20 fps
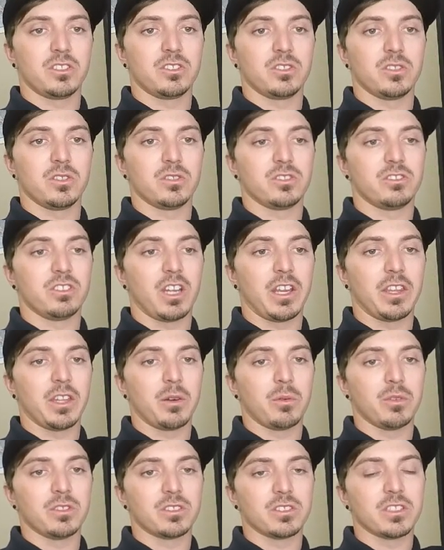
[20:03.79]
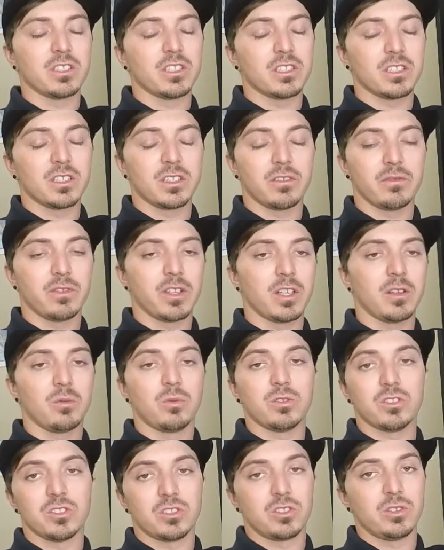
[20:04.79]
So say there was an event,
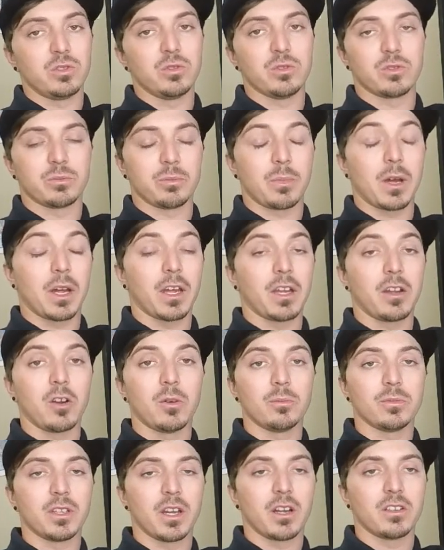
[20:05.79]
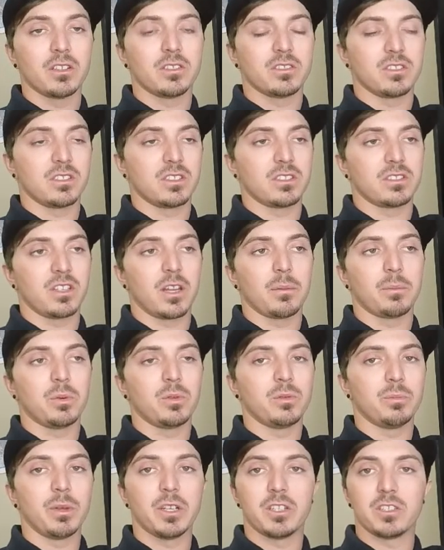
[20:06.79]
we'll just use my hometown as an
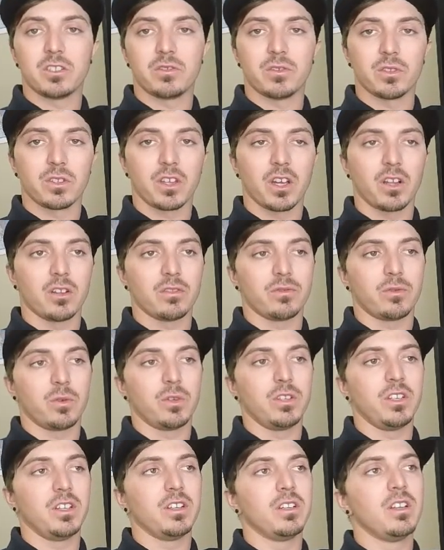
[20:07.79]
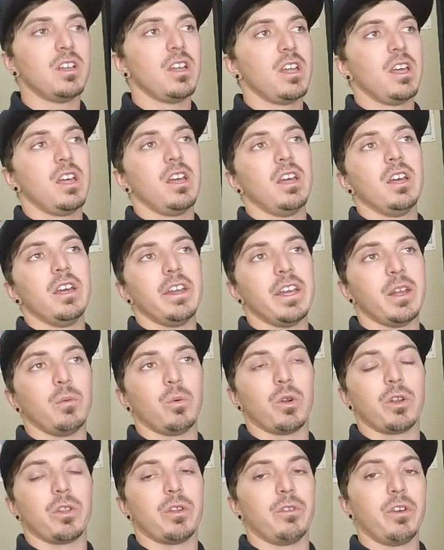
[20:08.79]
example, Bakersfield, California, and
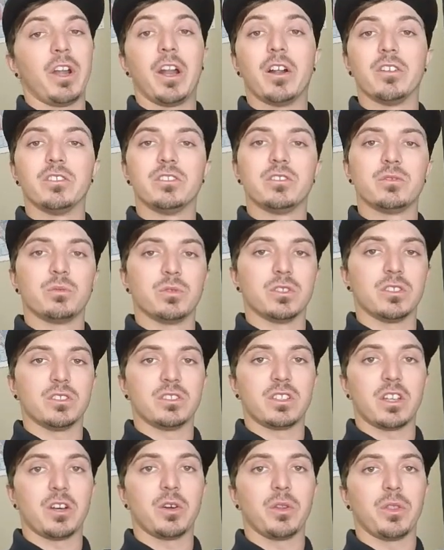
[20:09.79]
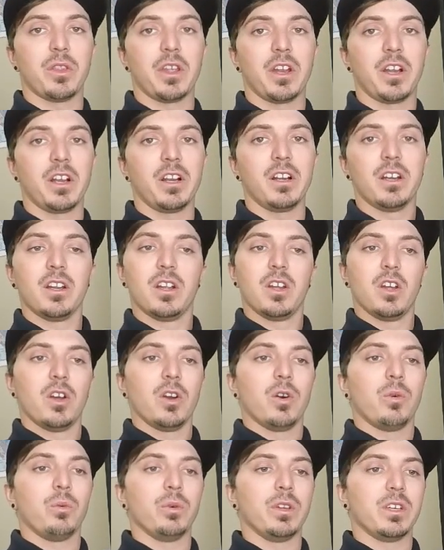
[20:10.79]
one of the rounds was held there.
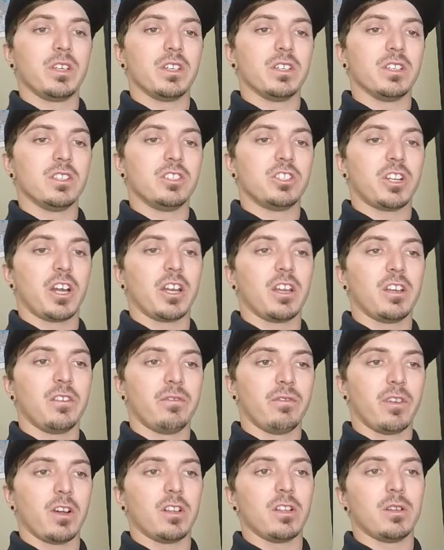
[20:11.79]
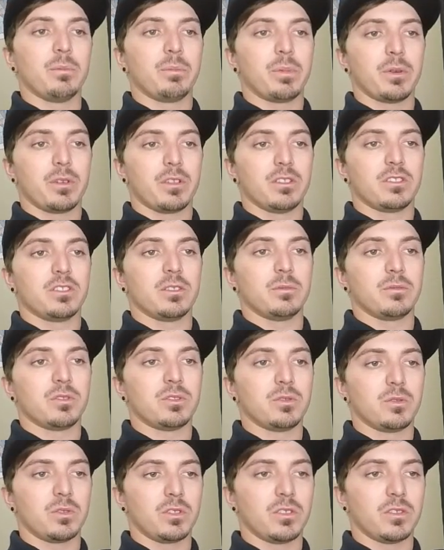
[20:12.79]
We could try to develop some
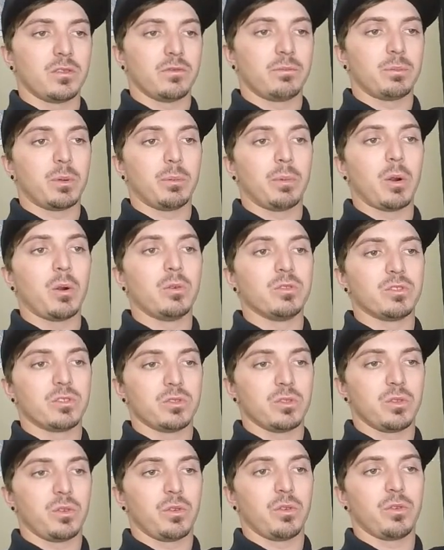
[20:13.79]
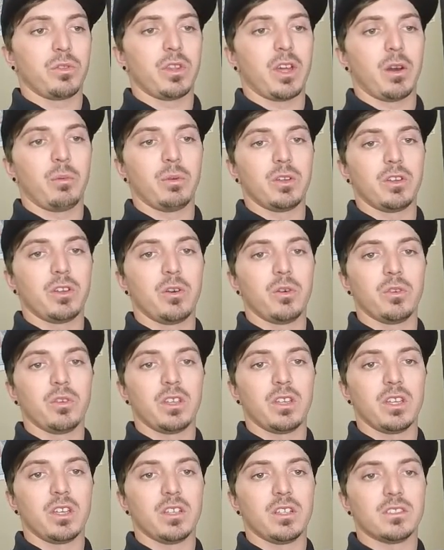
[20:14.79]
sort of proposal that we go
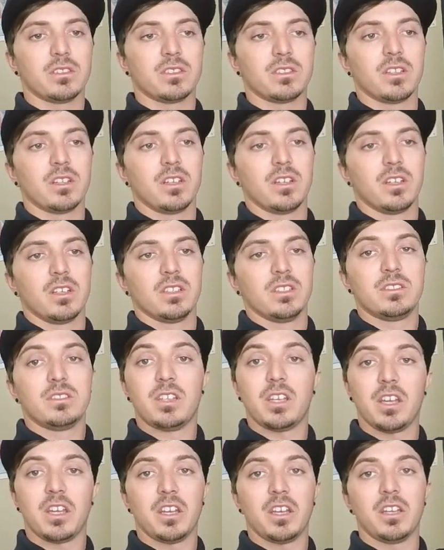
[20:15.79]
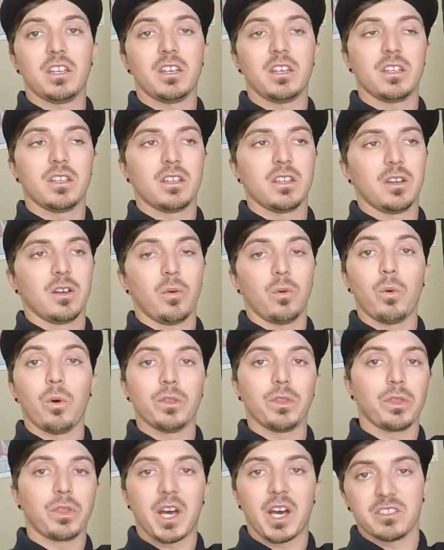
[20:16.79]
get 10
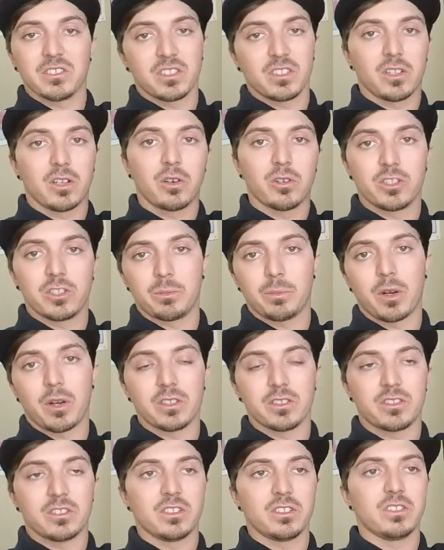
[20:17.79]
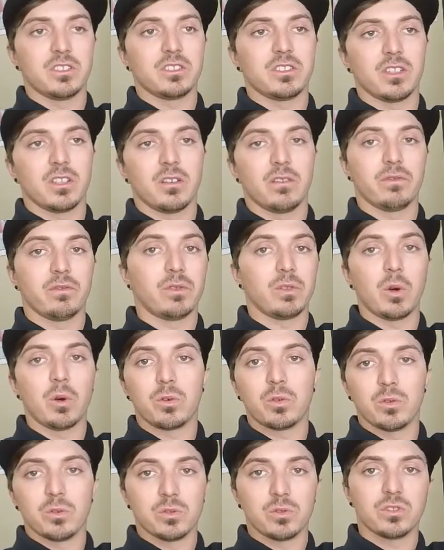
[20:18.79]
$1,000 sponsors of
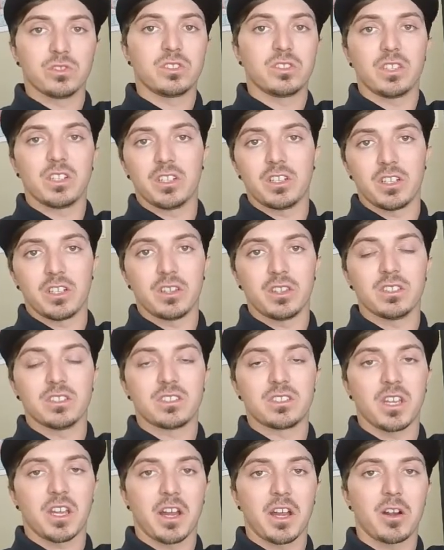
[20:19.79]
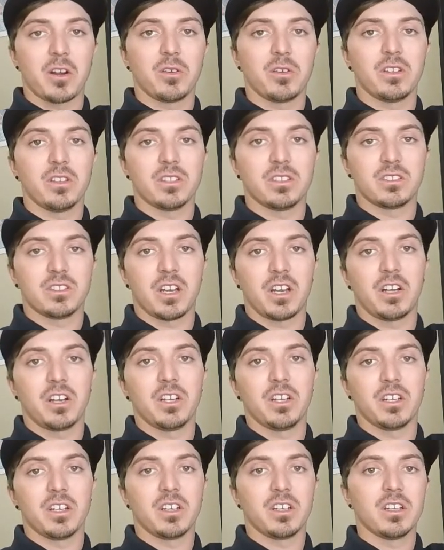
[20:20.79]
locals here in this town, in this
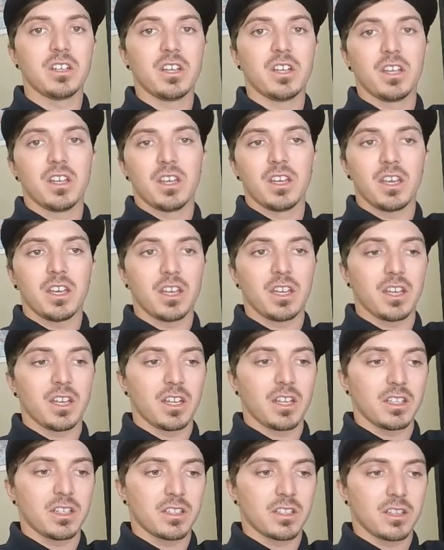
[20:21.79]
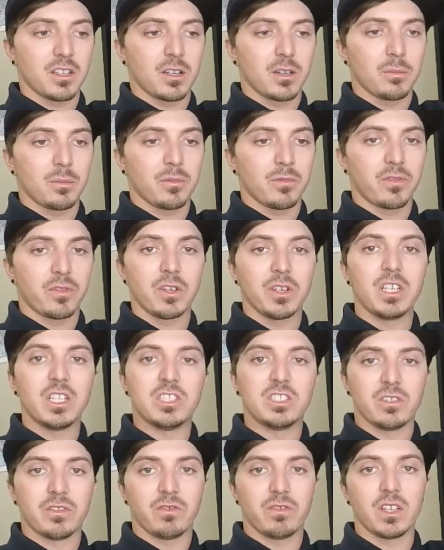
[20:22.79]
area, and for
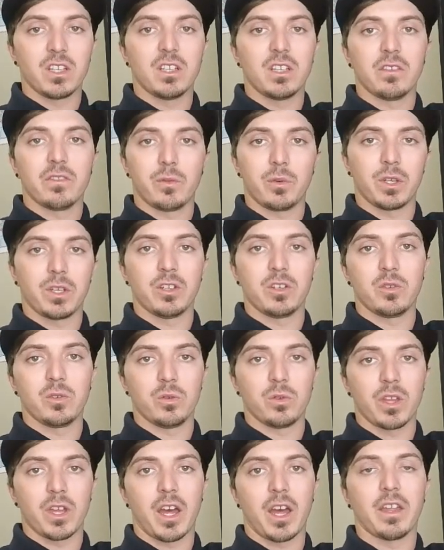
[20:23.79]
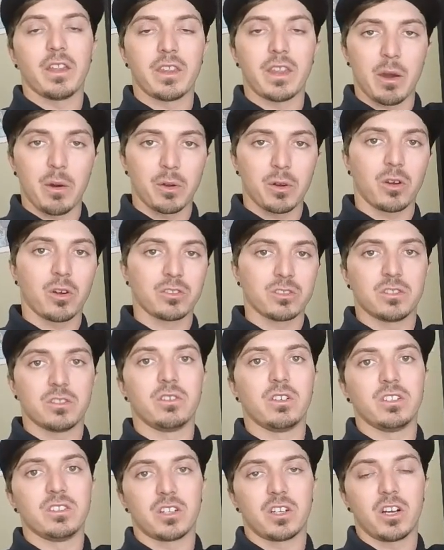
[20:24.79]
each event, if we could do that, that would also
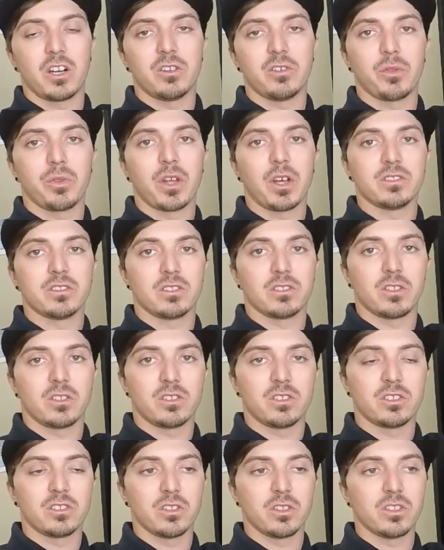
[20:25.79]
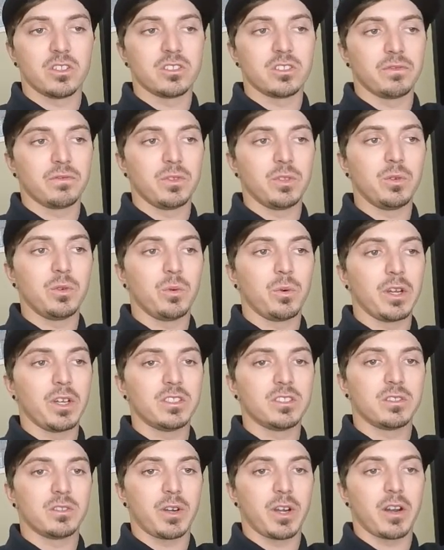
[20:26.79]
raise our $100,000. So there's a few
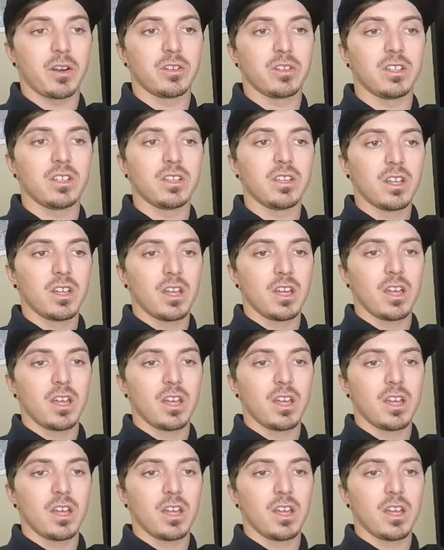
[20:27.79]
ways around it.